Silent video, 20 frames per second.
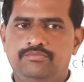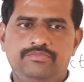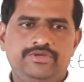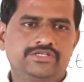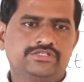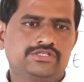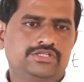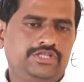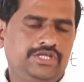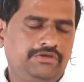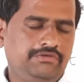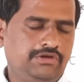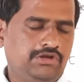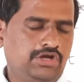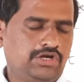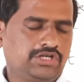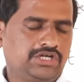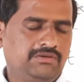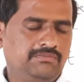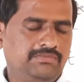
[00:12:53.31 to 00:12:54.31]
Means they will
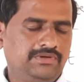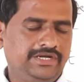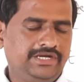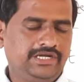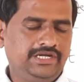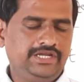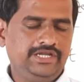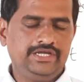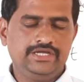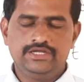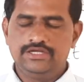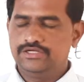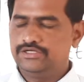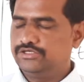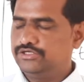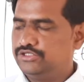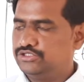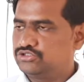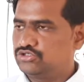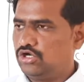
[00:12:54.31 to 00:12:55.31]
not completely
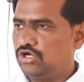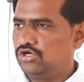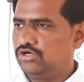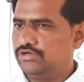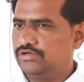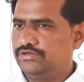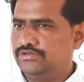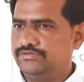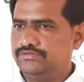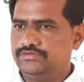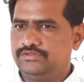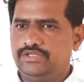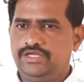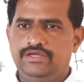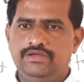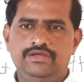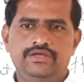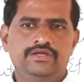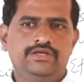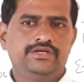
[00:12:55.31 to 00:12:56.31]
dissolve,
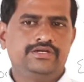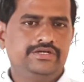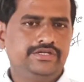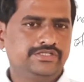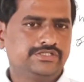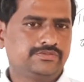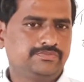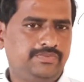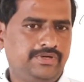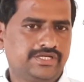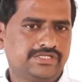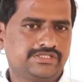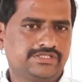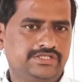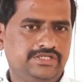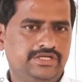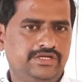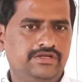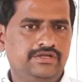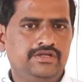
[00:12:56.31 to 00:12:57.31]
they disperse.
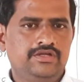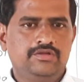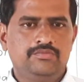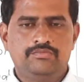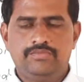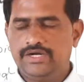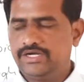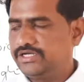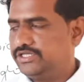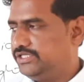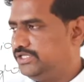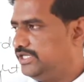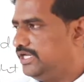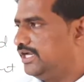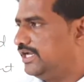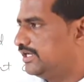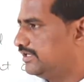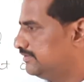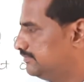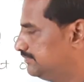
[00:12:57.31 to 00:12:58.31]
But here